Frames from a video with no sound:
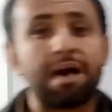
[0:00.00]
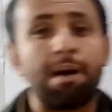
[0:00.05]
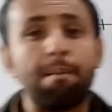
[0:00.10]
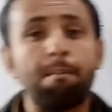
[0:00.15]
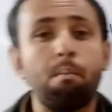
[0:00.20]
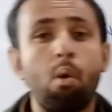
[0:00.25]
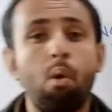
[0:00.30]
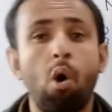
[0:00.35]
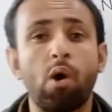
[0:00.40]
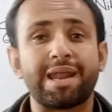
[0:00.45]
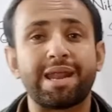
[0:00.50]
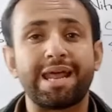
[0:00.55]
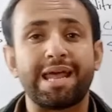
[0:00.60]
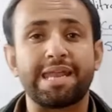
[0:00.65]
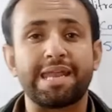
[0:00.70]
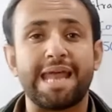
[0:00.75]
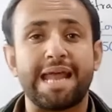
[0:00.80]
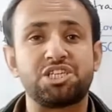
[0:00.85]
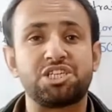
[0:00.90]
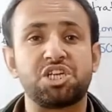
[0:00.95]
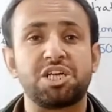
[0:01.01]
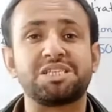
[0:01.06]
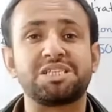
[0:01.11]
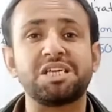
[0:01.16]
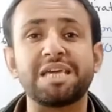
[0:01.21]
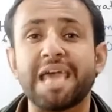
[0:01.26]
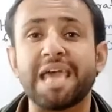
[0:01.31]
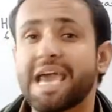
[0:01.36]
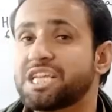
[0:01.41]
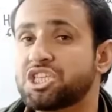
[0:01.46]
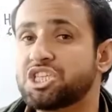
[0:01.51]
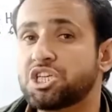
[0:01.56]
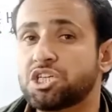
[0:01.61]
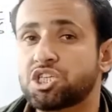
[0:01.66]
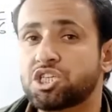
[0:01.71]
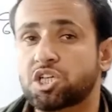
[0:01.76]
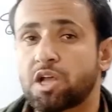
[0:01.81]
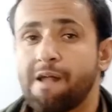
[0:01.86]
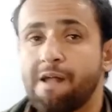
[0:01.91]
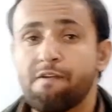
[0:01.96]
more nitrating
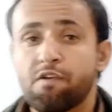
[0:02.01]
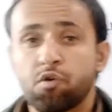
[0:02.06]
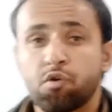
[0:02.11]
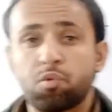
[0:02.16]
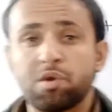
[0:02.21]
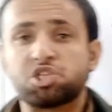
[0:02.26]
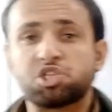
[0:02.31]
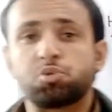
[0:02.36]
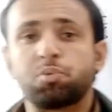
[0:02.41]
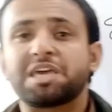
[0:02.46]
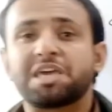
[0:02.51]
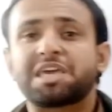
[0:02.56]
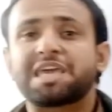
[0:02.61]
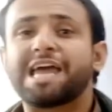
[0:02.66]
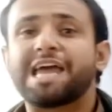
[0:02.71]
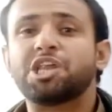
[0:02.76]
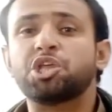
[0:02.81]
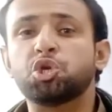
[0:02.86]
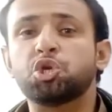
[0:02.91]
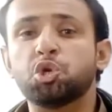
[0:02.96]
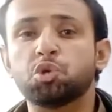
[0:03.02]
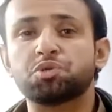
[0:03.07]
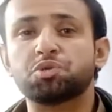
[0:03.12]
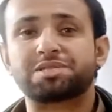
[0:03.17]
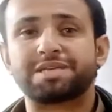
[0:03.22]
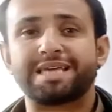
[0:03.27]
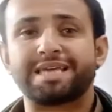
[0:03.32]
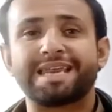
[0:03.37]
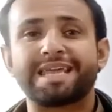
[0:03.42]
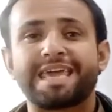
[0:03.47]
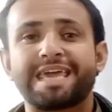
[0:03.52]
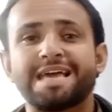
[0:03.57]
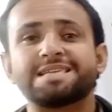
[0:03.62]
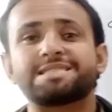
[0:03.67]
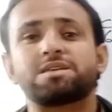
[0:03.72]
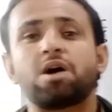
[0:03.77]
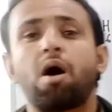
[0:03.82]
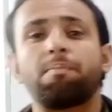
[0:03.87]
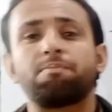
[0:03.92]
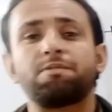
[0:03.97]
agent which we can use in case
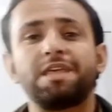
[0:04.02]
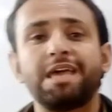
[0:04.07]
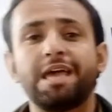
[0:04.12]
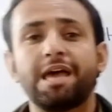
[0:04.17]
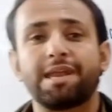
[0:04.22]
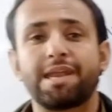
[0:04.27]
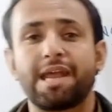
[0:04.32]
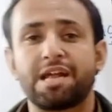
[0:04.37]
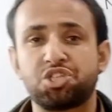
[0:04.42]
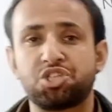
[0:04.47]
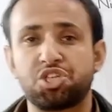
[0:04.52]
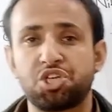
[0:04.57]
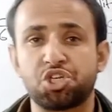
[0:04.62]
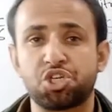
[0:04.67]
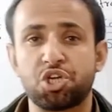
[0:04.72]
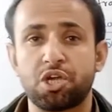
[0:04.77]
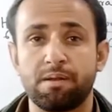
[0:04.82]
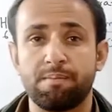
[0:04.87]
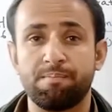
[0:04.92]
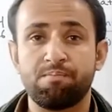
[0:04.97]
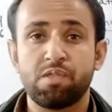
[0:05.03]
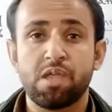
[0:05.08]
of the nitration.